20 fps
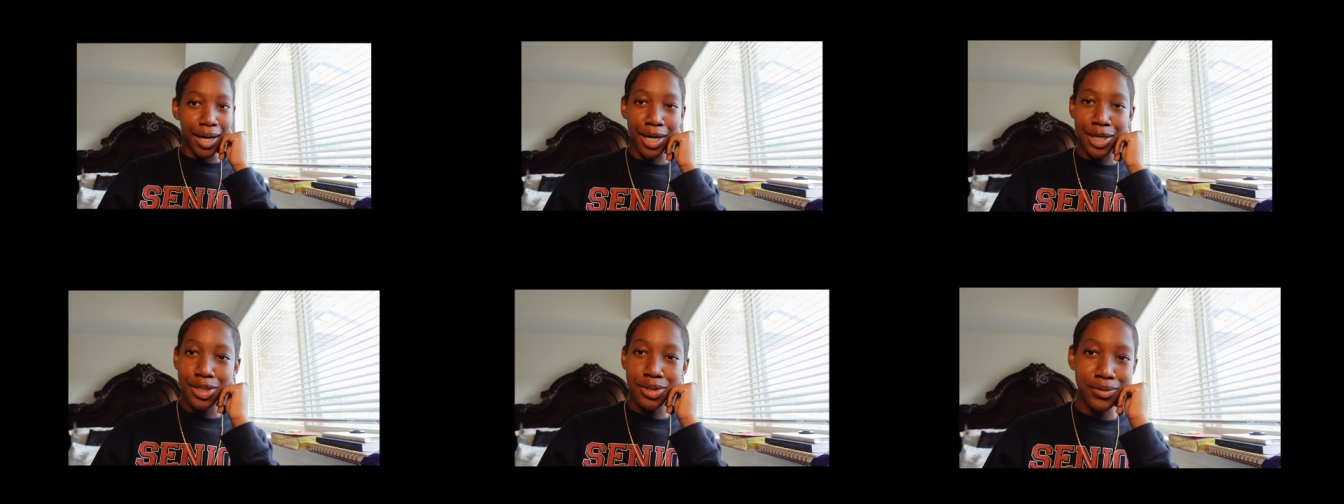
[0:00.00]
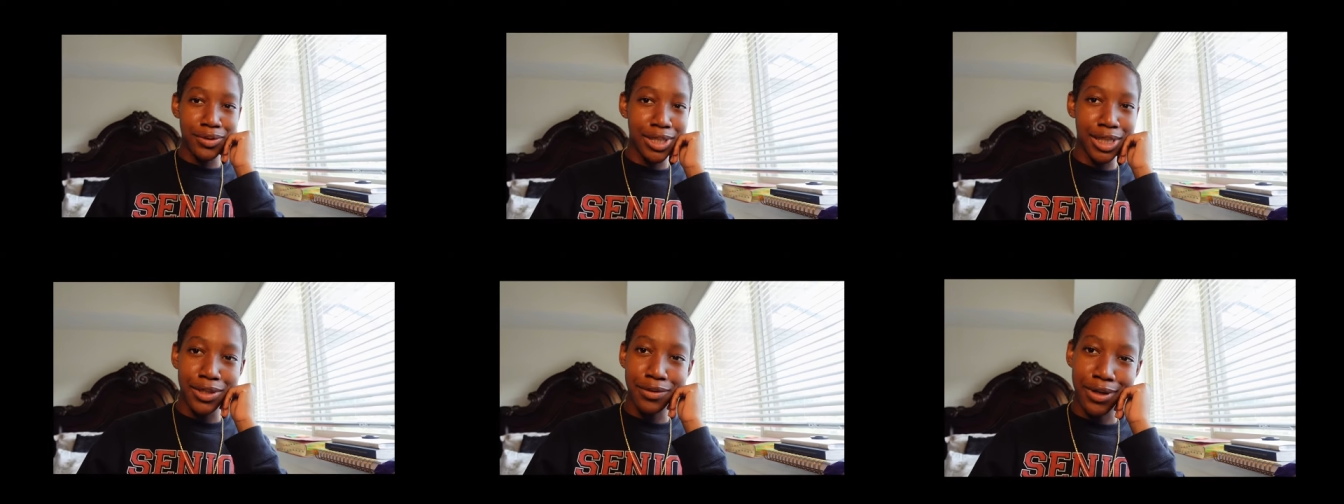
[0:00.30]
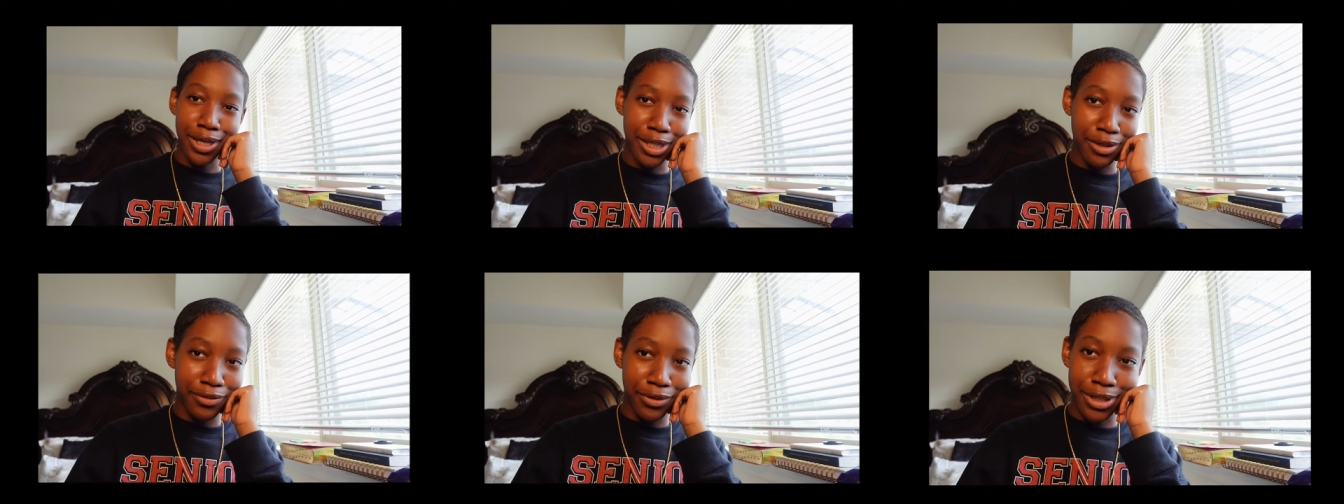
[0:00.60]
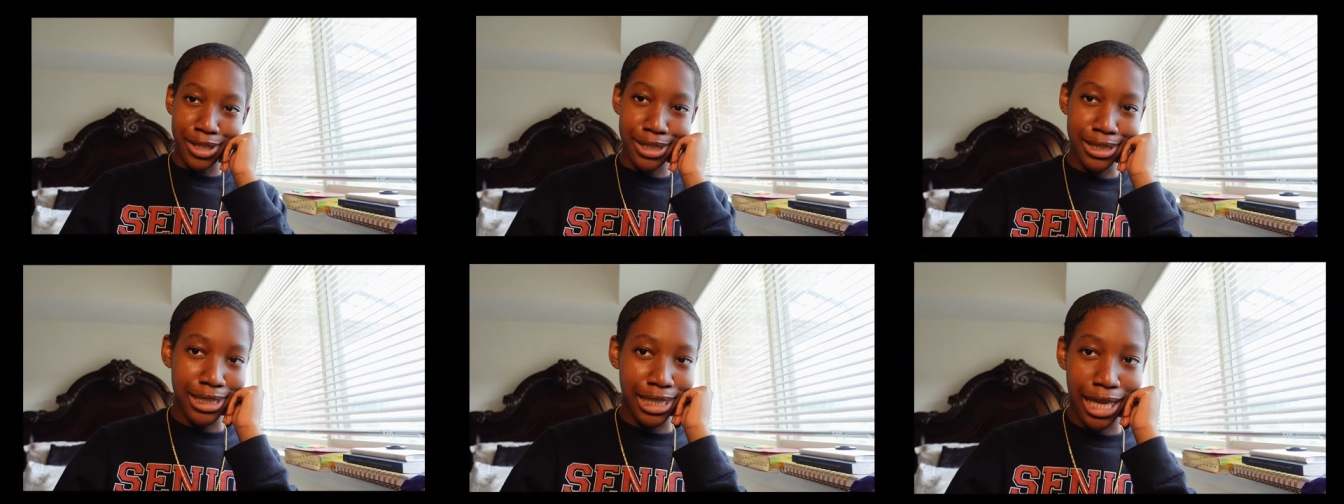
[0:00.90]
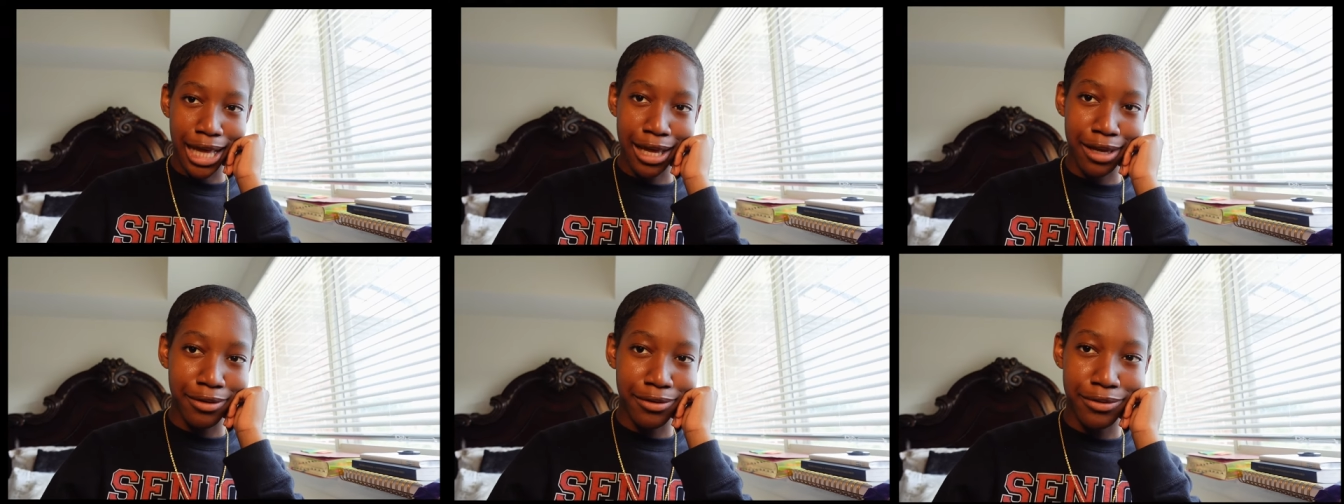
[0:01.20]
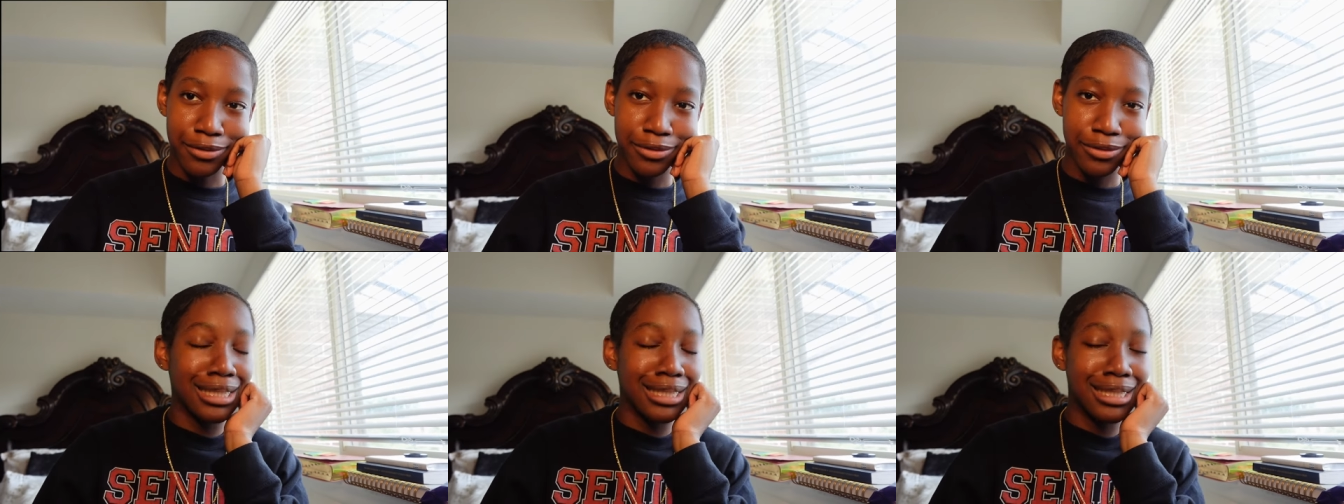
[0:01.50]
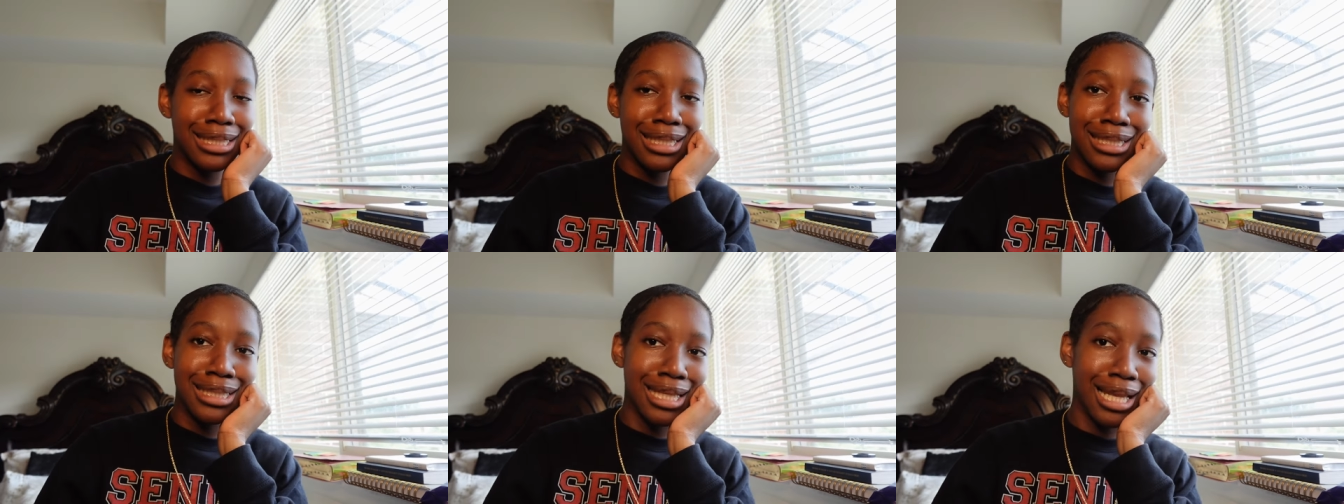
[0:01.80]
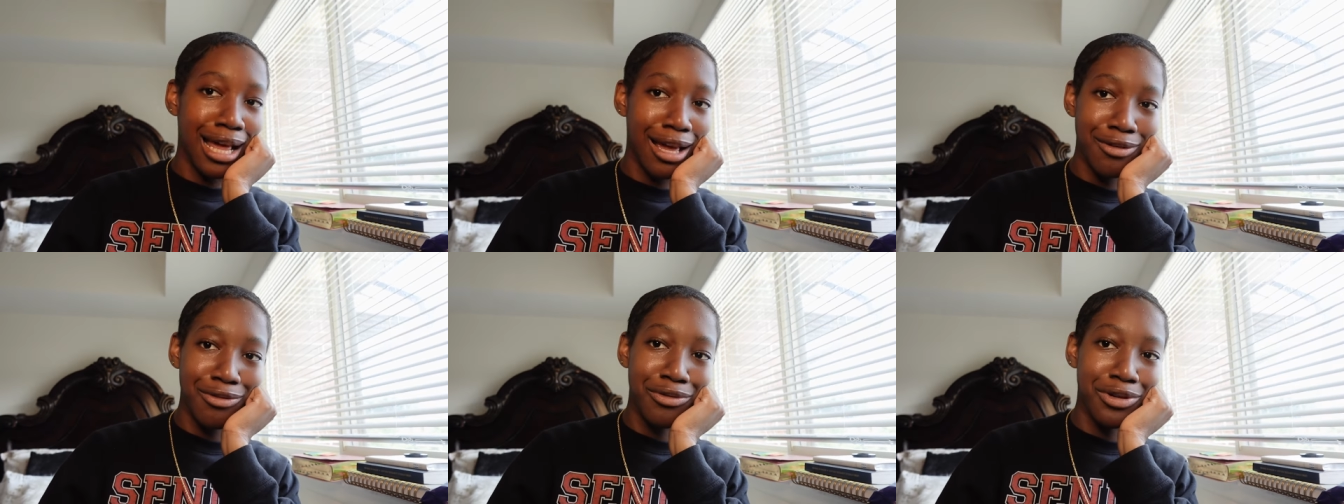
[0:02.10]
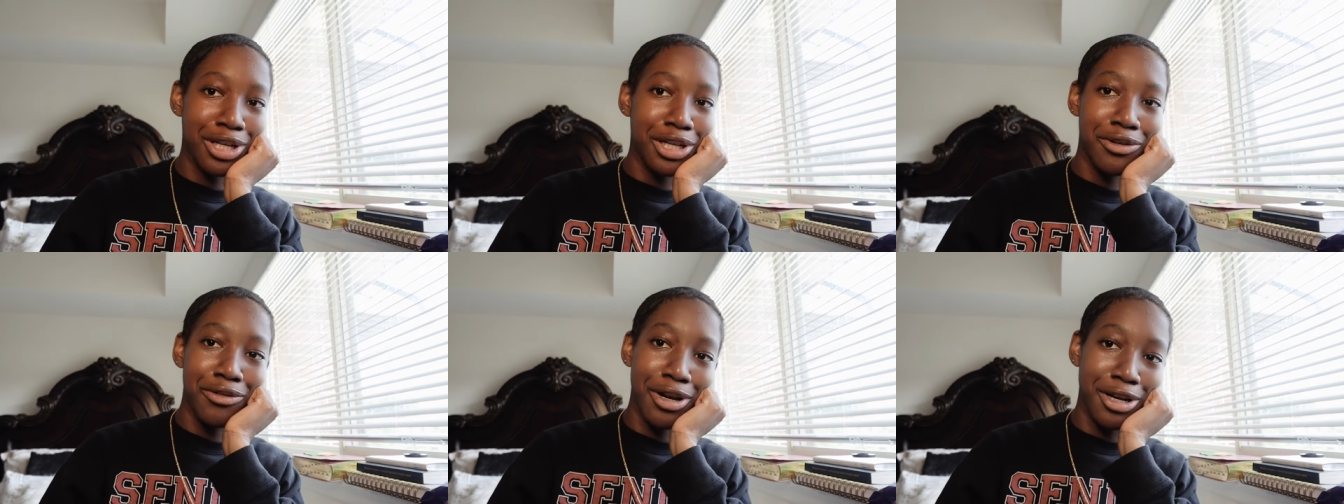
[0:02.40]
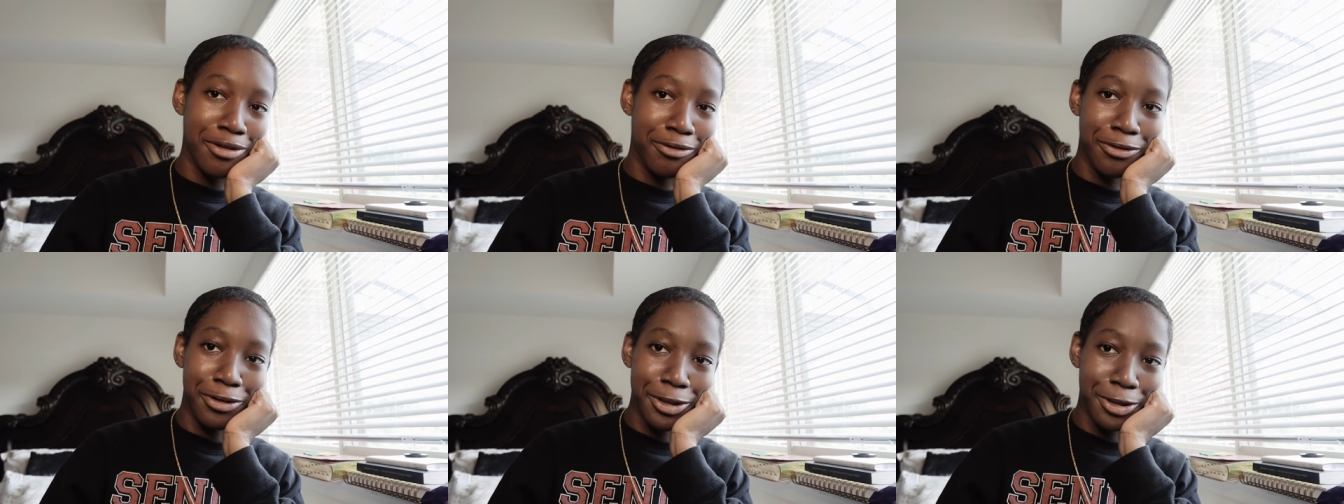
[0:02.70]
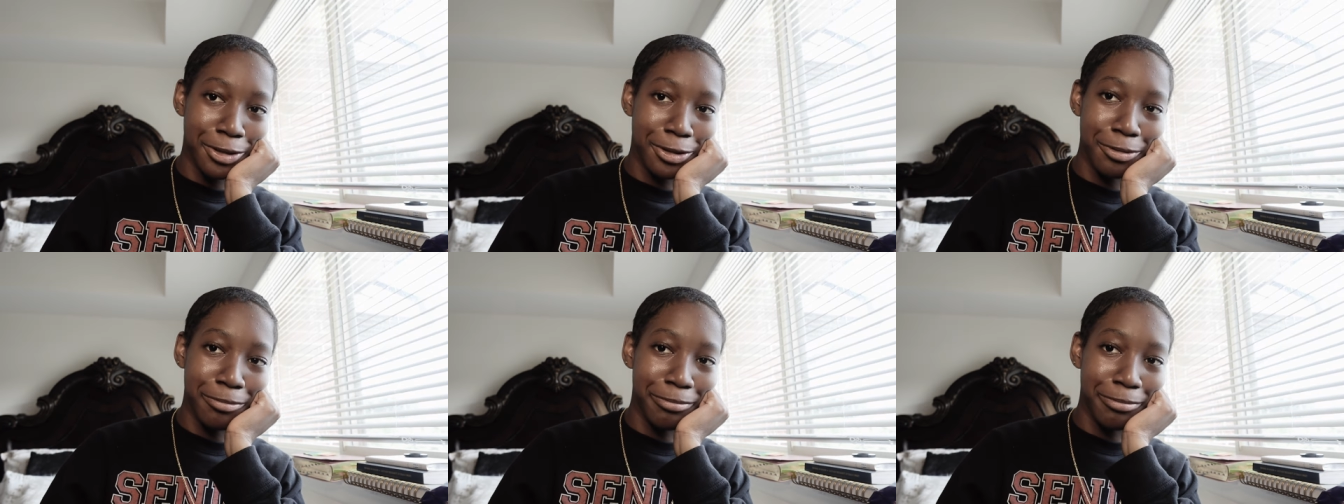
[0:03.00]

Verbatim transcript: Are you really ready for this life? Is this life really ready for you?